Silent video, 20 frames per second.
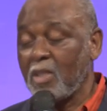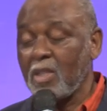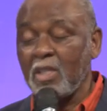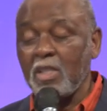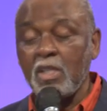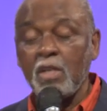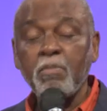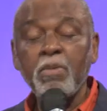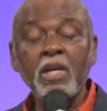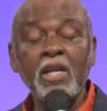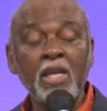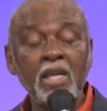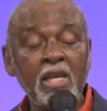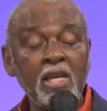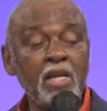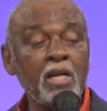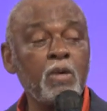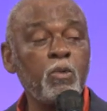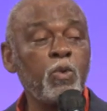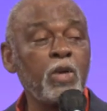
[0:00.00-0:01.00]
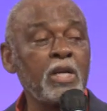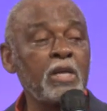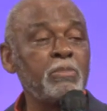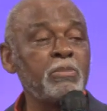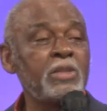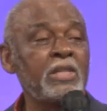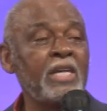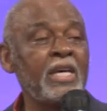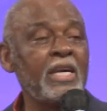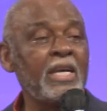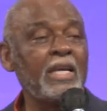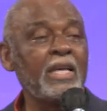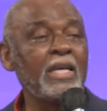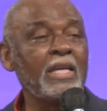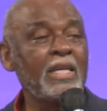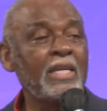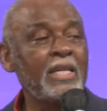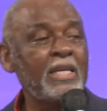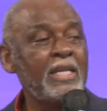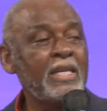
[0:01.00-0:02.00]
You better hear what I'm saying.
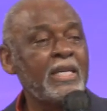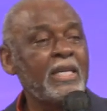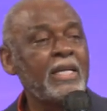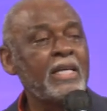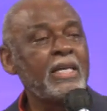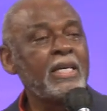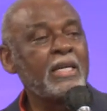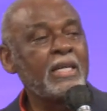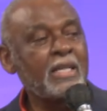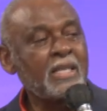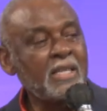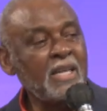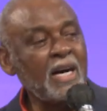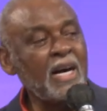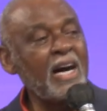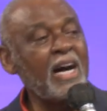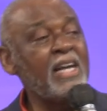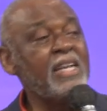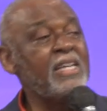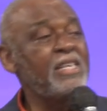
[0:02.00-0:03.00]
God